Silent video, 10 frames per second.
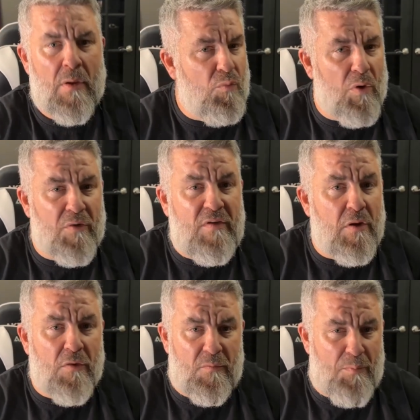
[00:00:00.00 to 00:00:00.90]
This is where
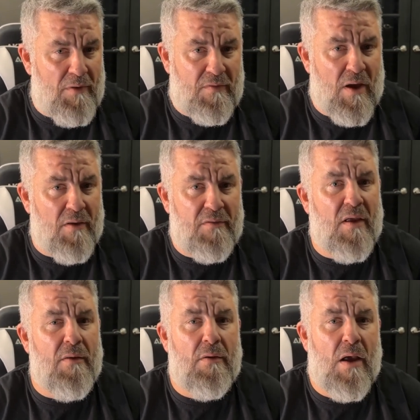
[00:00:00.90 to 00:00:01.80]
series-based
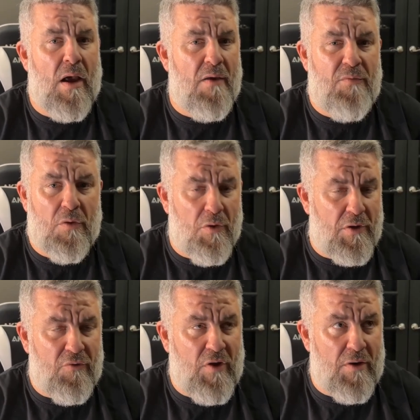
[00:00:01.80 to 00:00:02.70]
content, if you look
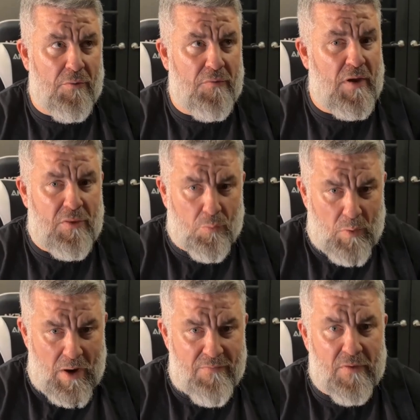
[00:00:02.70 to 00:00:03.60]
at channels like The
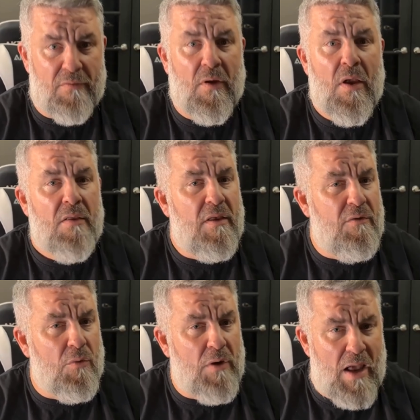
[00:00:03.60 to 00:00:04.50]
Ravens, they
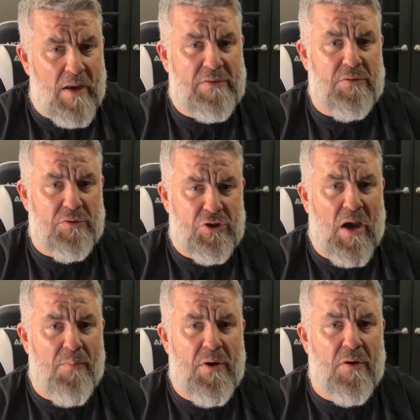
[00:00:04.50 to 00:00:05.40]
do an excellent
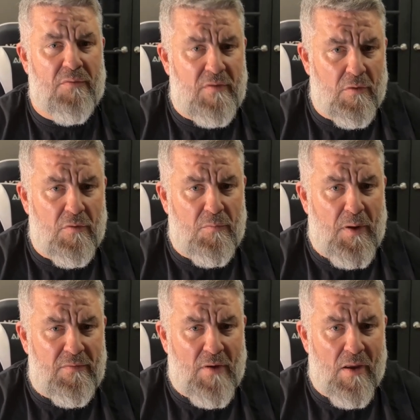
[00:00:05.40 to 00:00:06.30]
job here of series-based